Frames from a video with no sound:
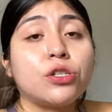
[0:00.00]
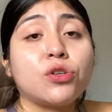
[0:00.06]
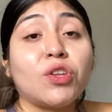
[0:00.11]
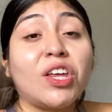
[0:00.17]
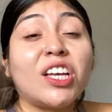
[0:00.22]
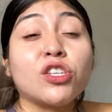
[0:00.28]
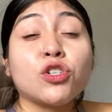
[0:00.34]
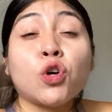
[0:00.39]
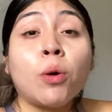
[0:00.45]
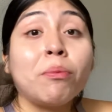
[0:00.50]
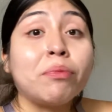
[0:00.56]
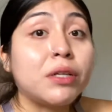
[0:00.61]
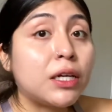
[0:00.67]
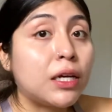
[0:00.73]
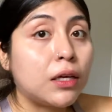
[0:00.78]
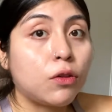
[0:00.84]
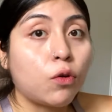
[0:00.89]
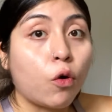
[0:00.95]
so that's
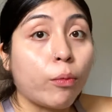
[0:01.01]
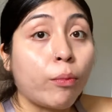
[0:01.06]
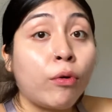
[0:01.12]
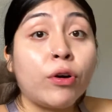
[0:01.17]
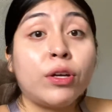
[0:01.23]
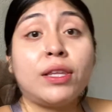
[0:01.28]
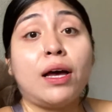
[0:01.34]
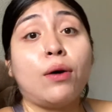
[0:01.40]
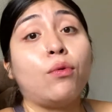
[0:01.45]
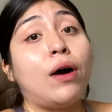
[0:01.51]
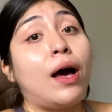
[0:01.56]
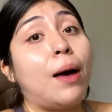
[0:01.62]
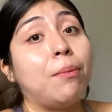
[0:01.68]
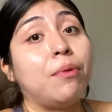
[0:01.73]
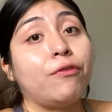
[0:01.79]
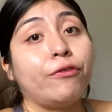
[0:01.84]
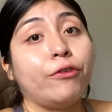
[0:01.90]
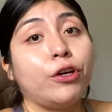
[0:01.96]
completely normal and that will
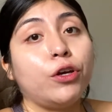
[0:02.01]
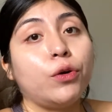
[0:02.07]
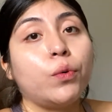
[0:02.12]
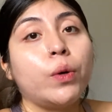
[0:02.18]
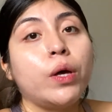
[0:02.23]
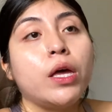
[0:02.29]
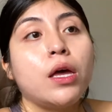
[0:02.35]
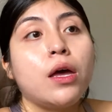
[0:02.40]
happen for you.